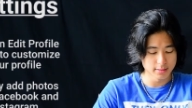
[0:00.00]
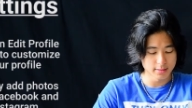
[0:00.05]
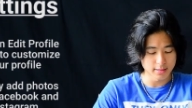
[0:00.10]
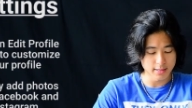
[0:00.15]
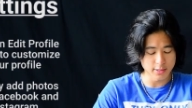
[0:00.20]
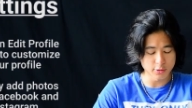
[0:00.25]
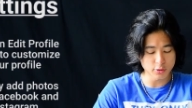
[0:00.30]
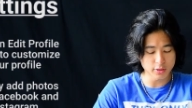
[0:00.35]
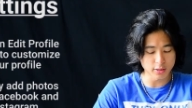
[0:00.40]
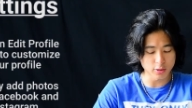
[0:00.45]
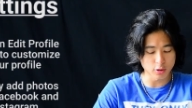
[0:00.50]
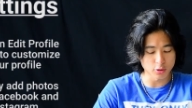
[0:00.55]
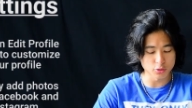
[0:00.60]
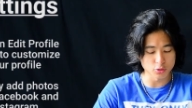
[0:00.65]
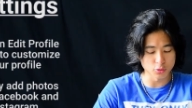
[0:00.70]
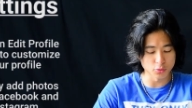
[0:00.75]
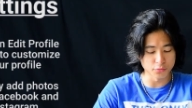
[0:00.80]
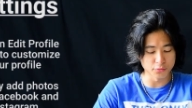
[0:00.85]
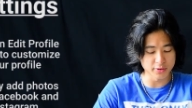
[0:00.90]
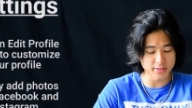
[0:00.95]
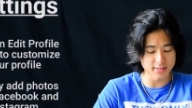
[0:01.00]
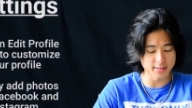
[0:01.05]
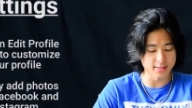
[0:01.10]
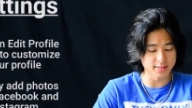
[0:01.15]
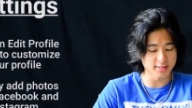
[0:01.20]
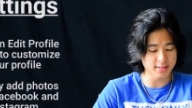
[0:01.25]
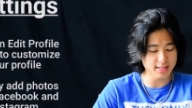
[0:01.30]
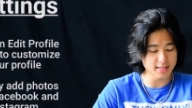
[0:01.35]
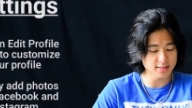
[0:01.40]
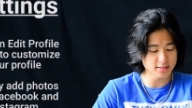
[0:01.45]
And you can also visit the
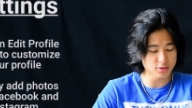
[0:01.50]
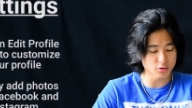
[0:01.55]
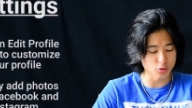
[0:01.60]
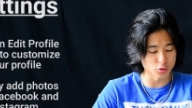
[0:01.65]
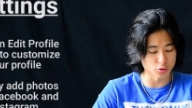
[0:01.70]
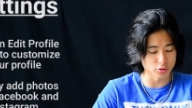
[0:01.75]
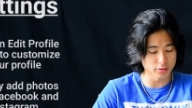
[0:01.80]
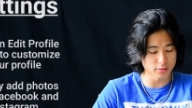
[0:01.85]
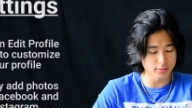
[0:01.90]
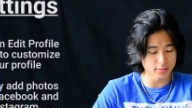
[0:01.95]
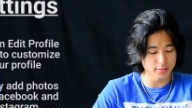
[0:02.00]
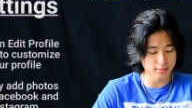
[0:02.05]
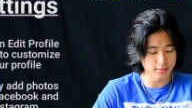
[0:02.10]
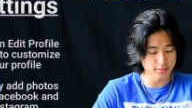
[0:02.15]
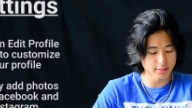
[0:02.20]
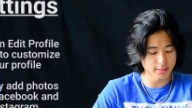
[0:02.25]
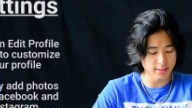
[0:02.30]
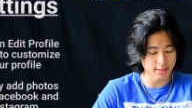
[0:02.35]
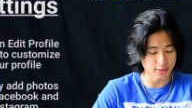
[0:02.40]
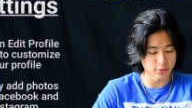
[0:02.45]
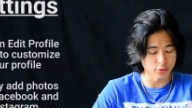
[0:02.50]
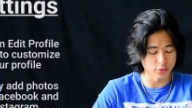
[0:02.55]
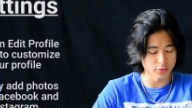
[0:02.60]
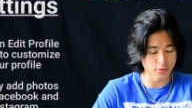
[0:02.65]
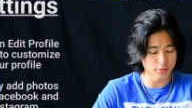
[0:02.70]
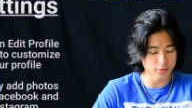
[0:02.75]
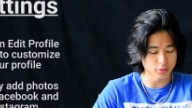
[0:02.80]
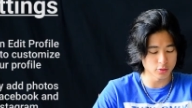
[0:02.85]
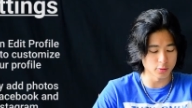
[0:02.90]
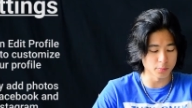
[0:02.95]
skin store
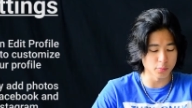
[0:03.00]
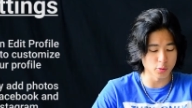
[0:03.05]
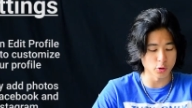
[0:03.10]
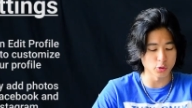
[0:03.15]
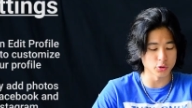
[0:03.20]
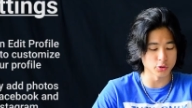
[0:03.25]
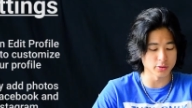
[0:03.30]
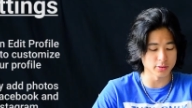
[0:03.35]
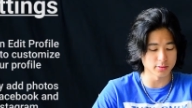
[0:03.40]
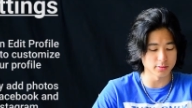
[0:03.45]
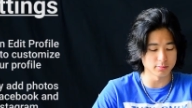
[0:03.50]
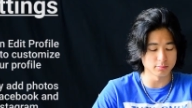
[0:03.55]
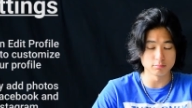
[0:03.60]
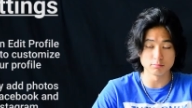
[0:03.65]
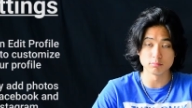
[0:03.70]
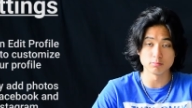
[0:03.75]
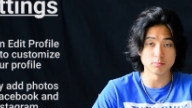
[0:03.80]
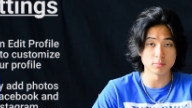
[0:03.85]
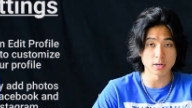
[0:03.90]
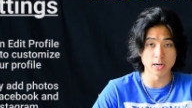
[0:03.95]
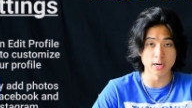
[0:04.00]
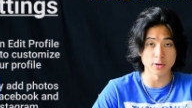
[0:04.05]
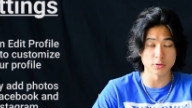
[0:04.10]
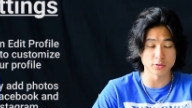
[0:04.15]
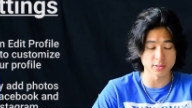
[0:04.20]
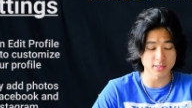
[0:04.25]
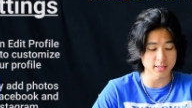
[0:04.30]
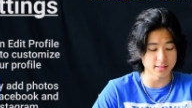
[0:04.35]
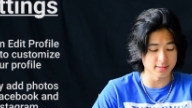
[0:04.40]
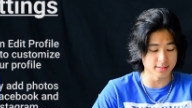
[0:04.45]
here to purchase other
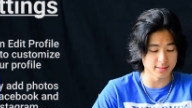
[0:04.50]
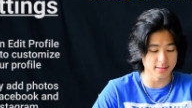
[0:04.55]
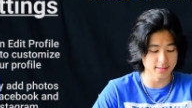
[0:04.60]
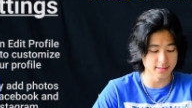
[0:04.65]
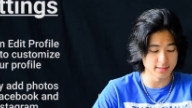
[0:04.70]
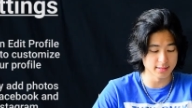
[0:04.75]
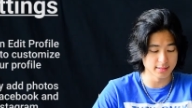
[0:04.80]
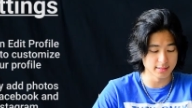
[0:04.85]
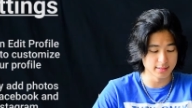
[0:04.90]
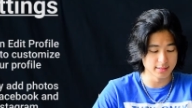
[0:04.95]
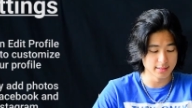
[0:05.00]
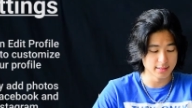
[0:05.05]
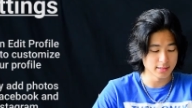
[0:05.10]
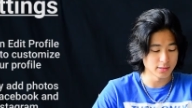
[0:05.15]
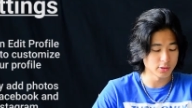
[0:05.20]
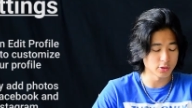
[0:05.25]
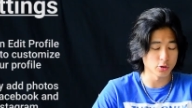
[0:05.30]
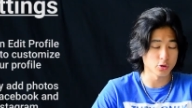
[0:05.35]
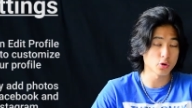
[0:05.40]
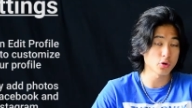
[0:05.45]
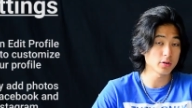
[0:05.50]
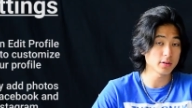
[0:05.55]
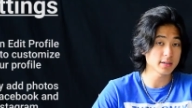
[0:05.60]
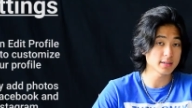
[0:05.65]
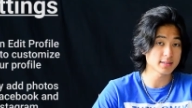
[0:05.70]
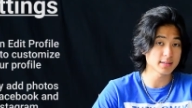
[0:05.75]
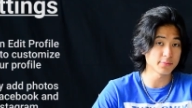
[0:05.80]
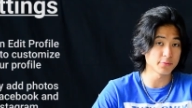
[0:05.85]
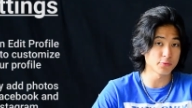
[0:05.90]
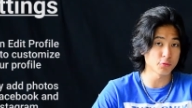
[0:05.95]
skins. There are currently
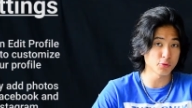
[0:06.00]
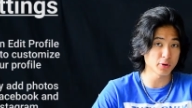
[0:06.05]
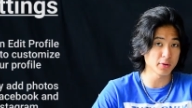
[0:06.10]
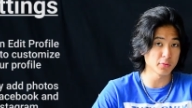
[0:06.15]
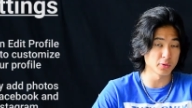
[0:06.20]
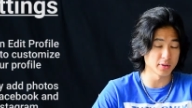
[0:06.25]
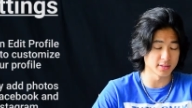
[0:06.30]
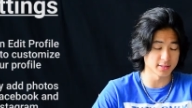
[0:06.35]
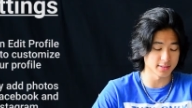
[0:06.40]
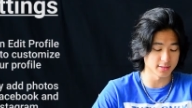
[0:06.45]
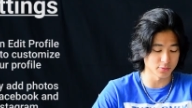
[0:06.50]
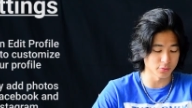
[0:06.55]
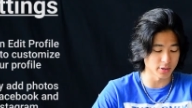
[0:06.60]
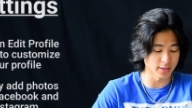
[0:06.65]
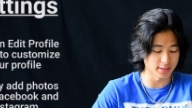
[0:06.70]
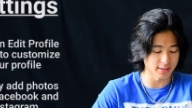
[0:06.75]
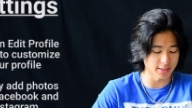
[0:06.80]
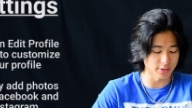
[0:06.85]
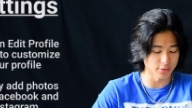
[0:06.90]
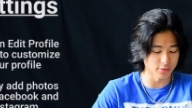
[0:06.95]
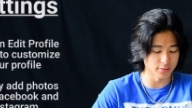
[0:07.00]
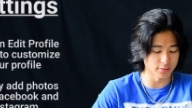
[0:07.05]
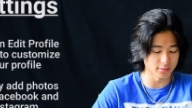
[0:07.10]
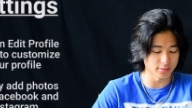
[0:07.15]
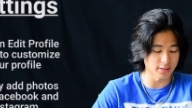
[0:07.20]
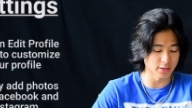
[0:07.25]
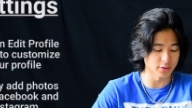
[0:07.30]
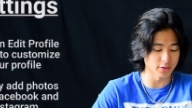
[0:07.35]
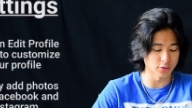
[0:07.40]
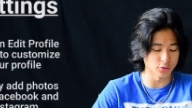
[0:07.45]
some free ones right there
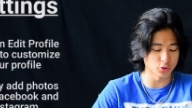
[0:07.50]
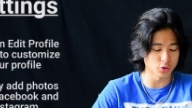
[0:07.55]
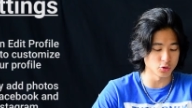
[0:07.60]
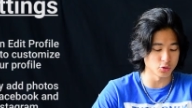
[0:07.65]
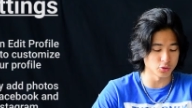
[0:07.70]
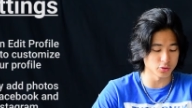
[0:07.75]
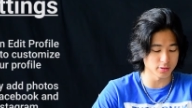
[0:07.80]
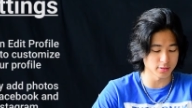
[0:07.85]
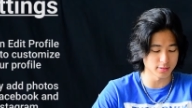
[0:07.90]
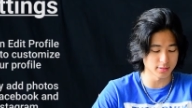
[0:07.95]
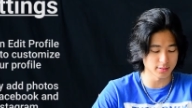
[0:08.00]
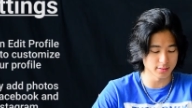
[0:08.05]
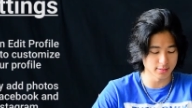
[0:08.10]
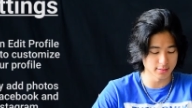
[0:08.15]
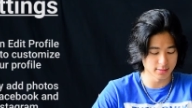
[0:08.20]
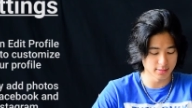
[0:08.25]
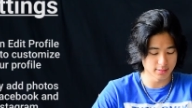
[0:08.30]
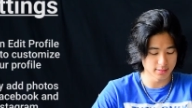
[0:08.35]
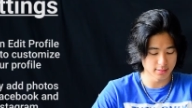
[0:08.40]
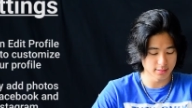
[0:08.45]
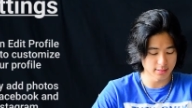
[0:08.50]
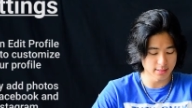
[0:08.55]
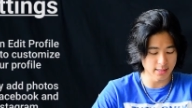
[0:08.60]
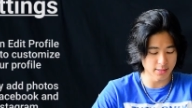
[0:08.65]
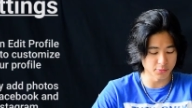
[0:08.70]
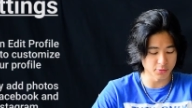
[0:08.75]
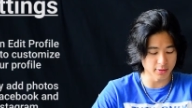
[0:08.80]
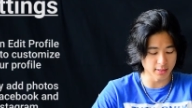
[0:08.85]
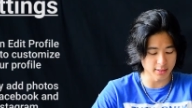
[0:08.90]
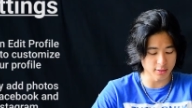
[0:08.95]
that you could choose. When you
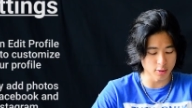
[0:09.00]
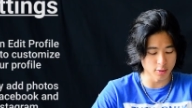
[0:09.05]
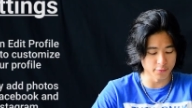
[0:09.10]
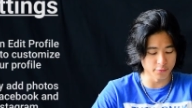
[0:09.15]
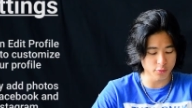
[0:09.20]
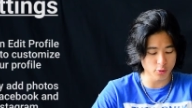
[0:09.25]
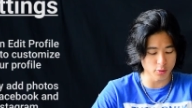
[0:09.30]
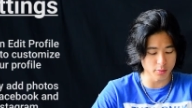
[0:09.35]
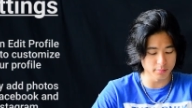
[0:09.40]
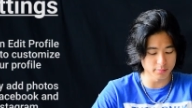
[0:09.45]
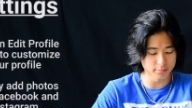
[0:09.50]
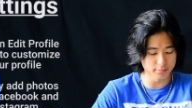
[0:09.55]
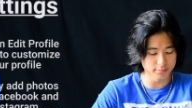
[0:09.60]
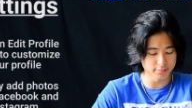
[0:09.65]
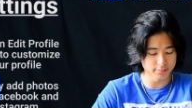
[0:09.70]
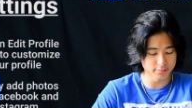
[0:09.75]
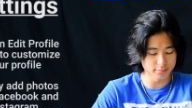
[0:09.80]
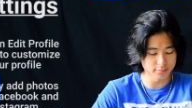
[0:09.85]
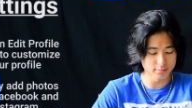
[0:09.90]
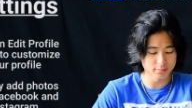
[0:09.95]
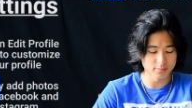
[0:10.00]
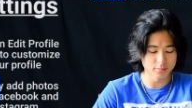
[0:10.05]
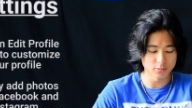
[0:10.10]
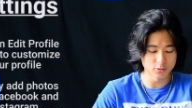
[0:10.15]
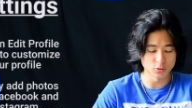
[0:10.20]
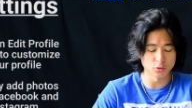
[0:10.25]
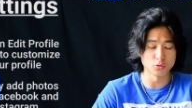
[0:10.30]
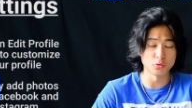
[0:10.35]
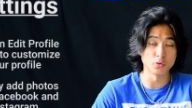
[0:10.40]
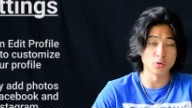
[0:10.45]
click confirm,
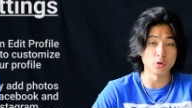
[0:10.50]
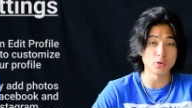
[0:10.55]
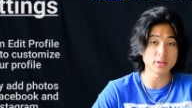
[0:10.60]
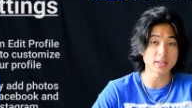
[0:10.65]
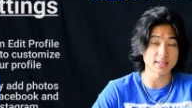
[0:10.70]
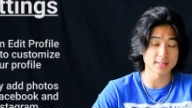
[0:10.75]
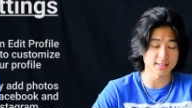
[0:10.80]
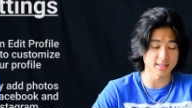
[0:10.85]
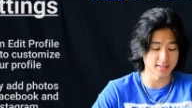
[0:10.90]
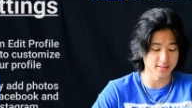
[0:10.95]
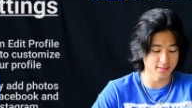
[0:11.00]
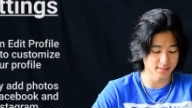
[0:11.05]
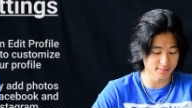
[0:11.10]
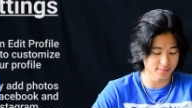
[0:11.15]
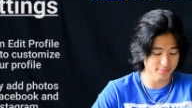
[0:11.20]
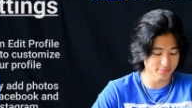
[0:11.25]
you will own that skin.